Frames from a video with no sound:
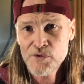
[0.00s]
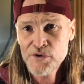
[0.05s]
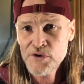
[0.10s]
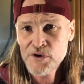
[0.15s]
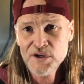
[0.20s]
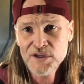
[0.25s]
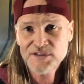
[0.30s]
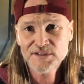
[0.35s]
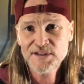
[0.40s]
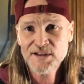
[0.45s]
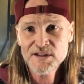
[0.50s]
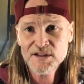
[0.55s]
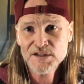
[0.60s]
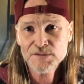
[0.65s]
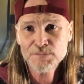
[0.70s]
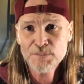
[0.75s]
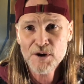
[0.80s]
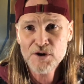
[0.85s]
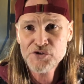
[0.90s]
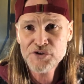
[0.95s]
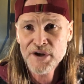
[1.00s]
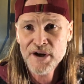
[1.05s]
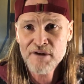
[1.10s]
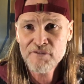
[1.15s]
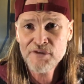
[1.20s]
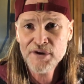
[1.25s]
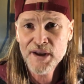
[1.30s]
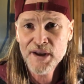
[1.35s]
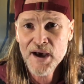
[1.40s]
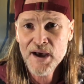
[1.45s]
You're going to see this person
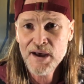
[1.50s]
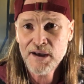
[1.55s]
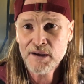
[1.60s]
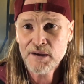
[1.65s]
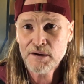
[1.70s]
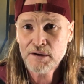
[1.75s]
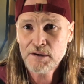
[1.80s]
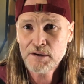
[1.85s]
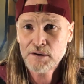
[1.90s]
every day.